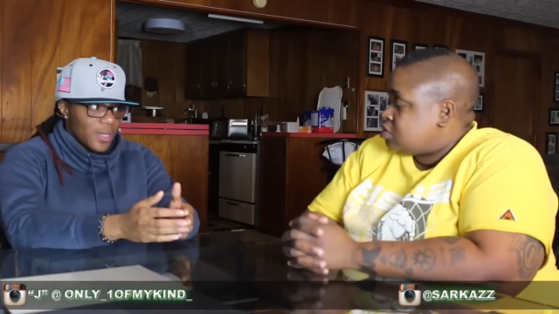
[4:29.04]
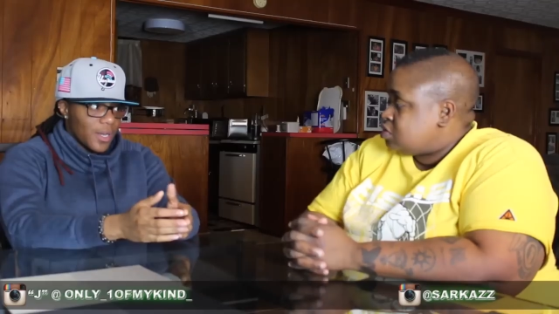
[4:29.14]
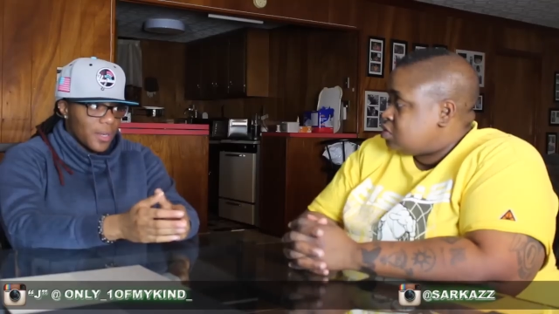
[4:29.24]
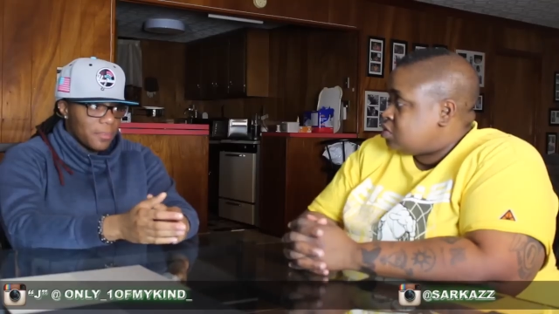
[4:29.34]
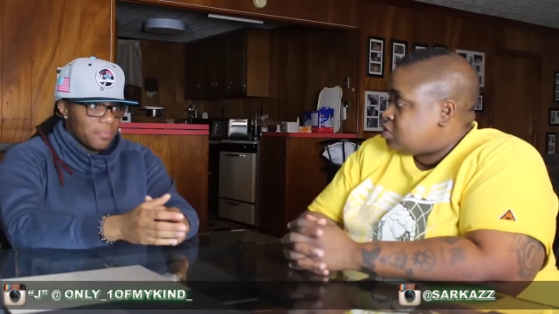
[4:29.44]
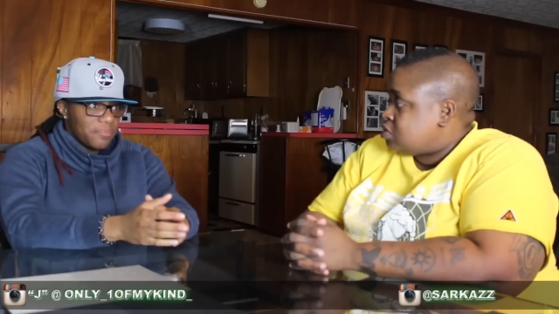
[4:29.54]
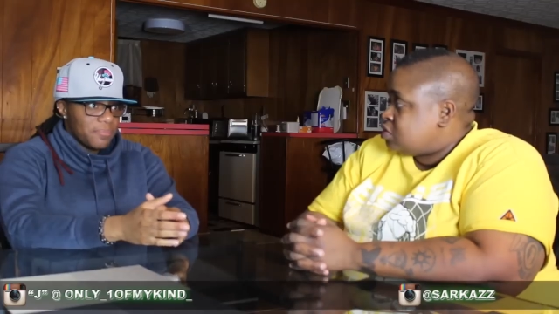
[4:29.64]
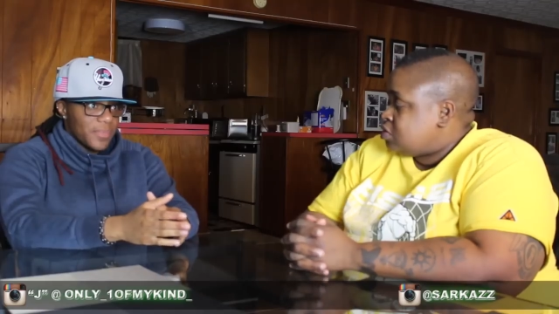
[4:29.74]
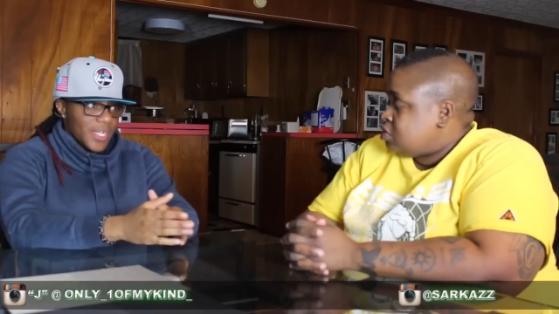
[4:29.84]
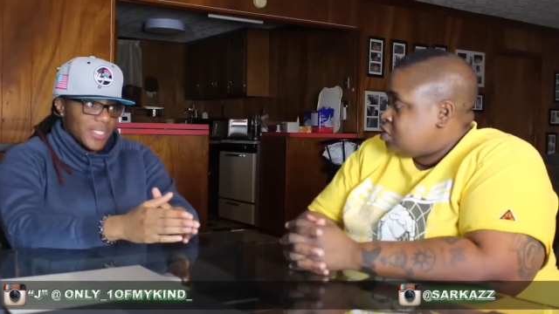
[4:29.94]
Speaker 1: Um,
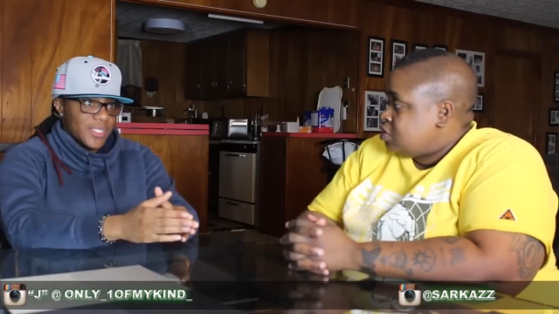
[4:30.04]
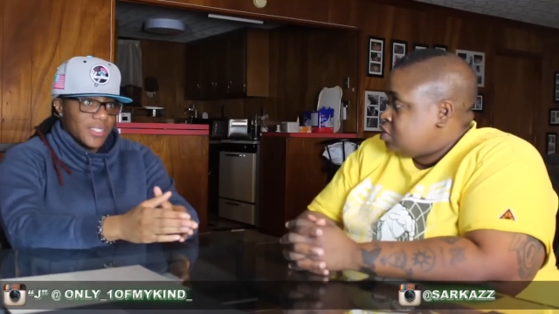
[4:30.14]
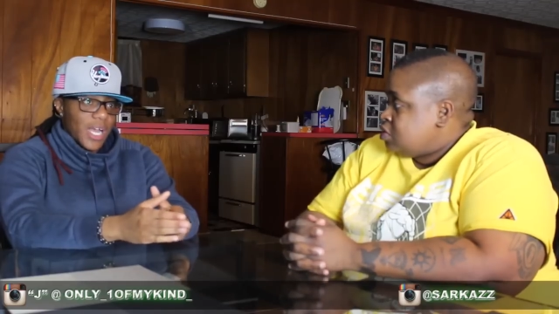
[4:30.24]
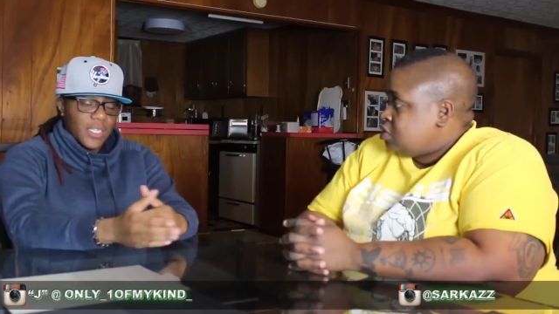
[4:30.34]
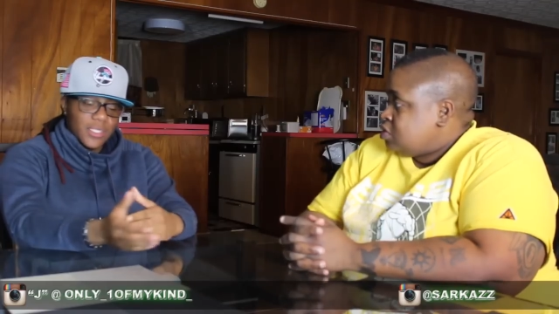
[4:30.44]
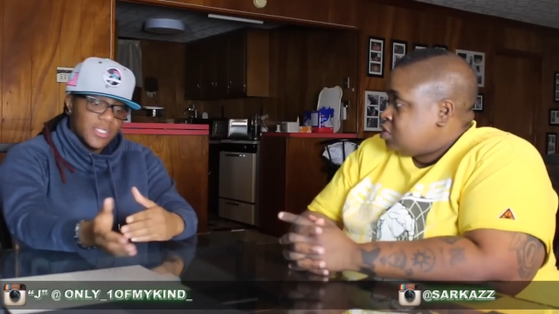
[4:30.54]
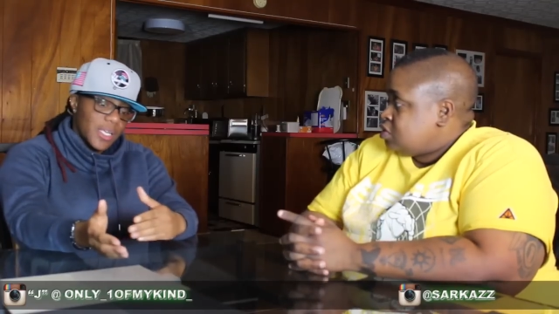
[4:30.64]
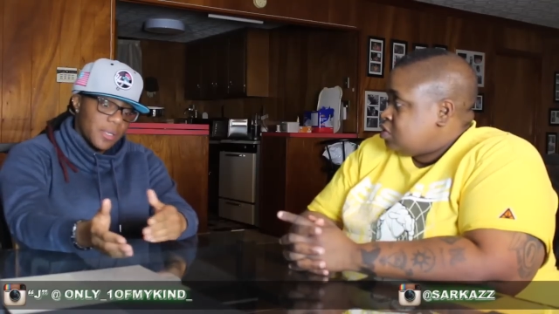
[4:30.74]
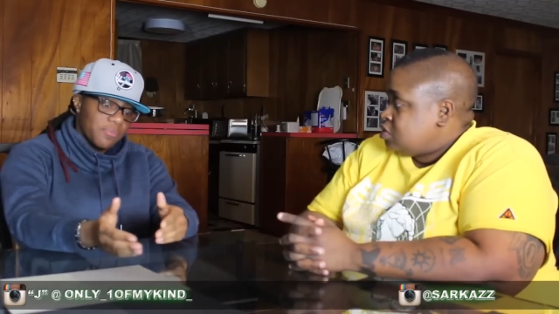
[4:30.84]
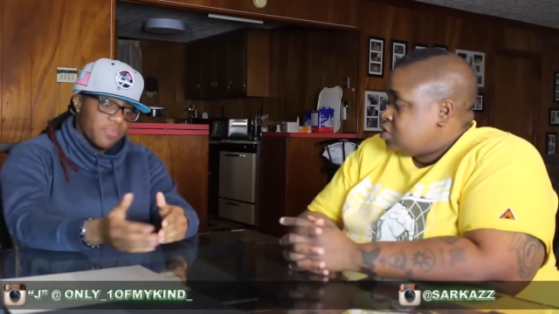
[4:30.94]
and it's not the
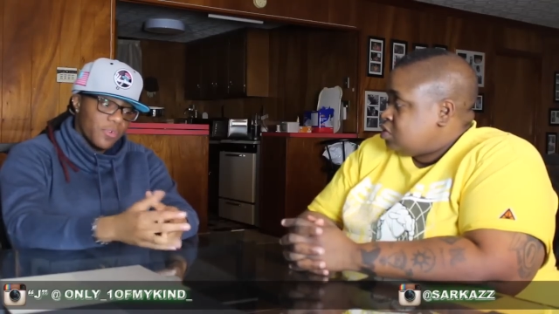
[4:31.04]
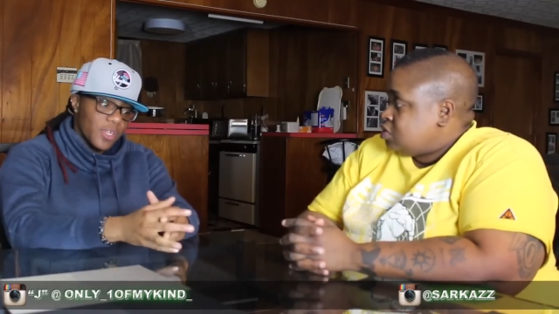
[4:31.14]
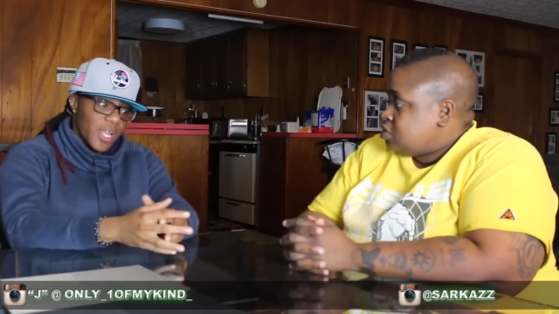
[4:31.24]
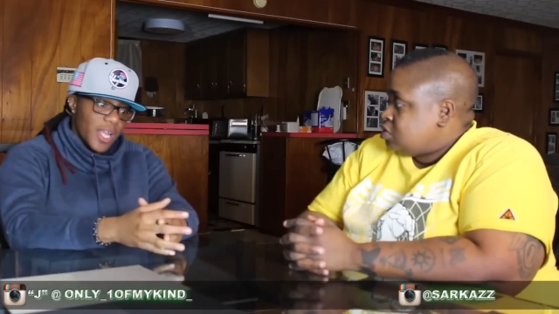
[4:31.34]
same for